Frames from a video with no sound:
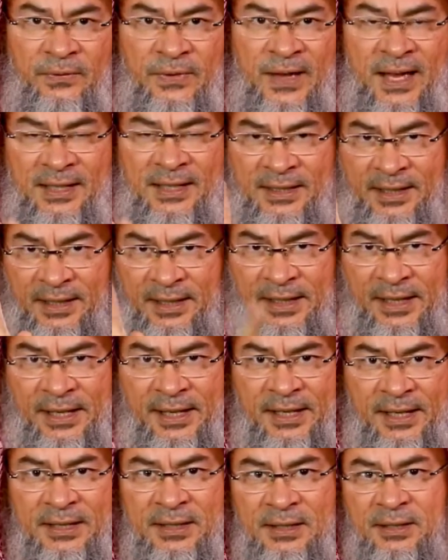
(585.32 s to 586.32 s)
fasting
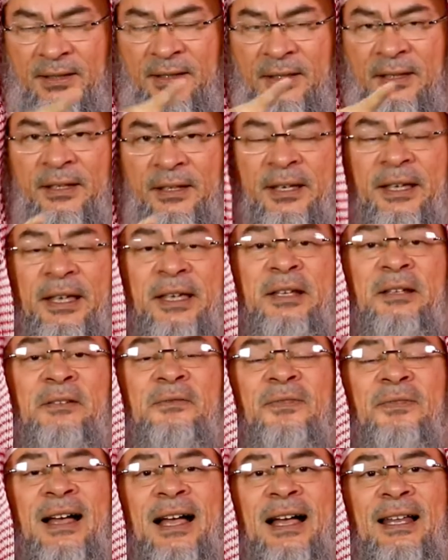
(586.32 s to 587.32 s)
is
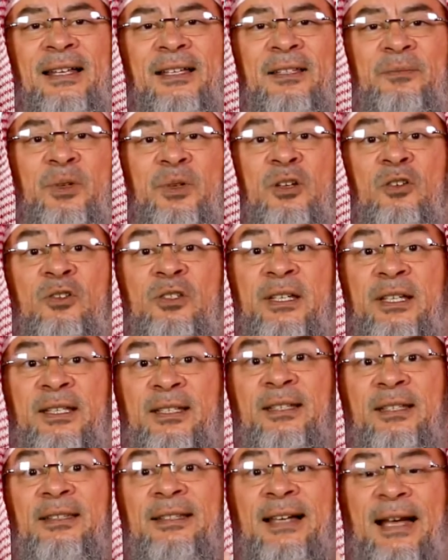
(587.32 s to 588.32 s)
invalid because he
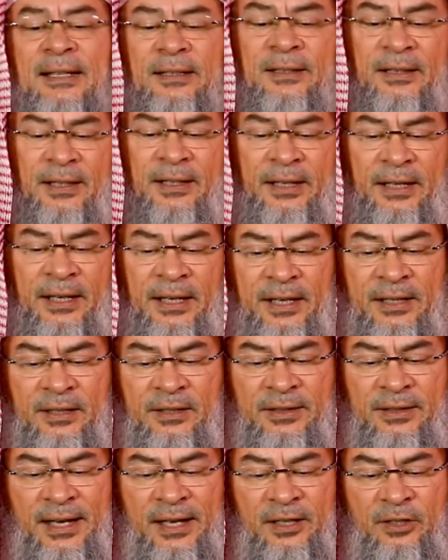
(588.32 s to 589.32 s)
did that
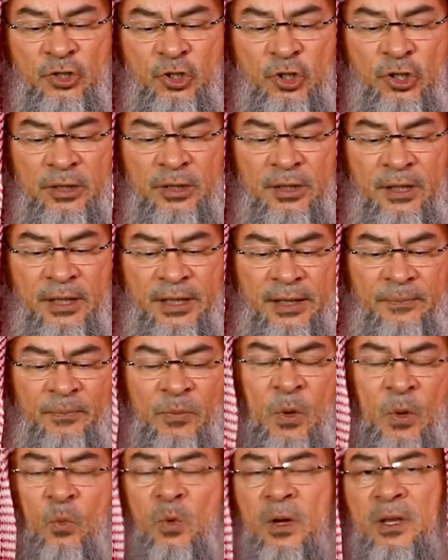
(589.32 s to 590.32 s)

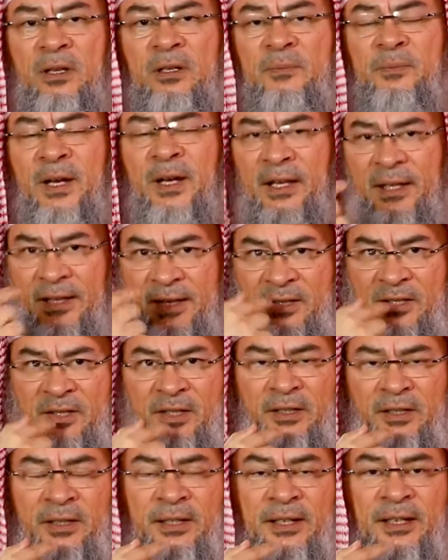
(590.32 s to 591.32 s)
intentionally, whether by
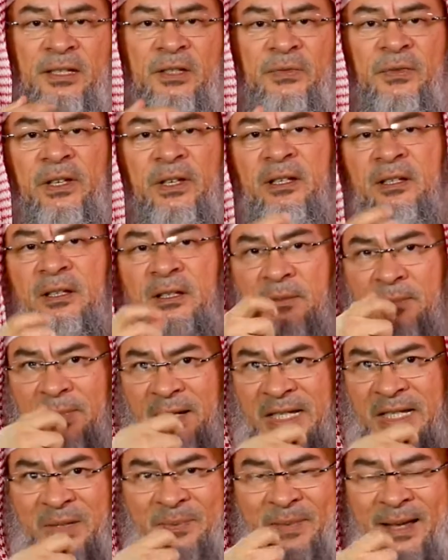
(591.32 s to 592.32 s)
inserting his finger,
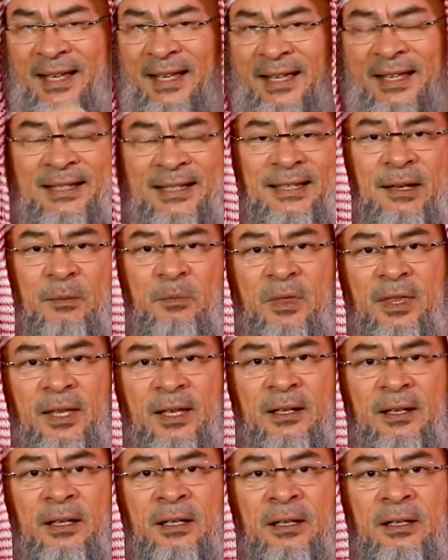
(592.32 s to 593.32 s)
by smelling
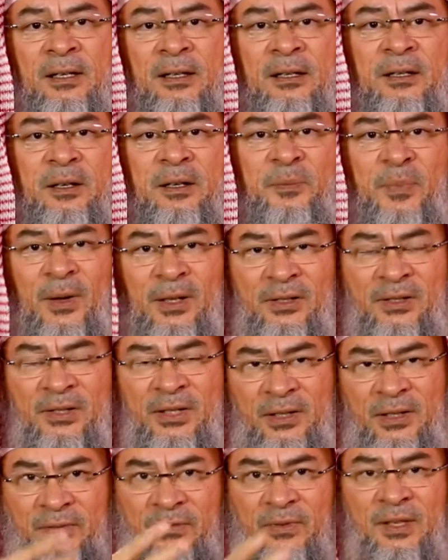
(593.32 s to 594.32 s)
something
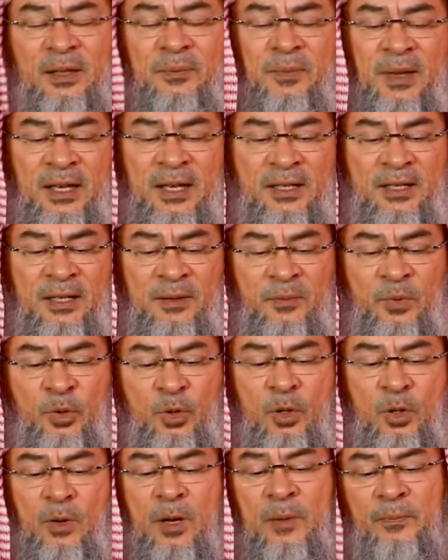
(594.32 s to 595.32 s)
repulsive that makes him
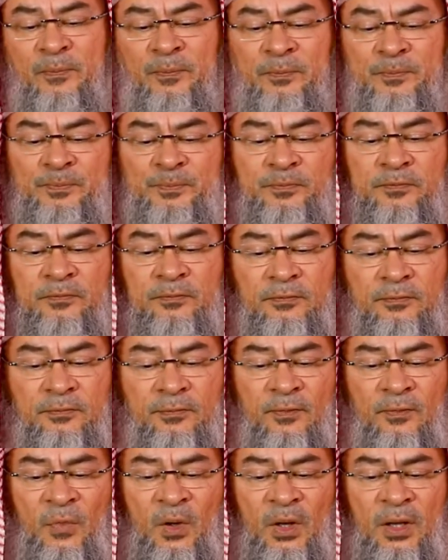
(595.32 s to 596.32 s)
throw up,
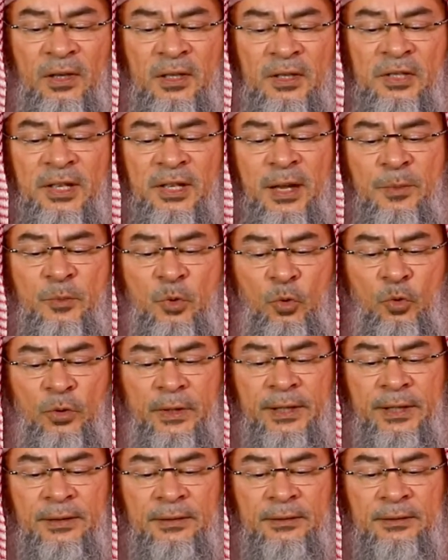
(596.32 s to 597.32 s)
the same
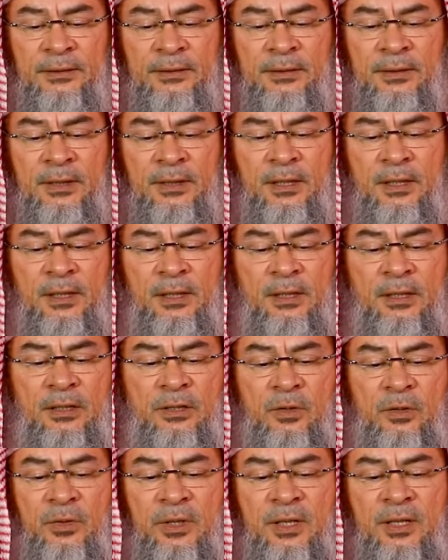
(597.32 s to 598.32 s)
ruling.
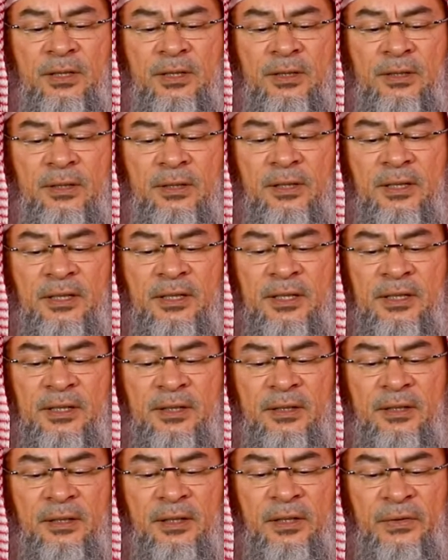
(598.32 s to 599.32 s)
So this
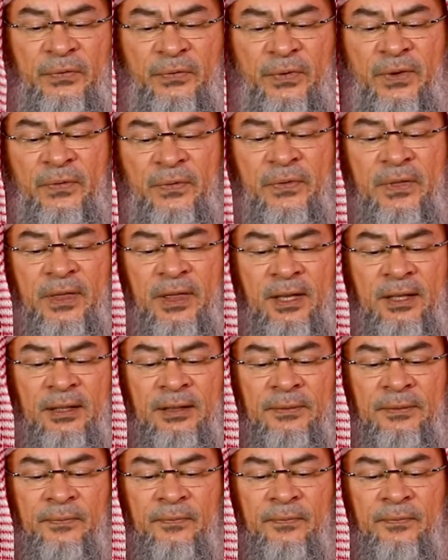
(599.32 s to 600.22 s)
is the fifth.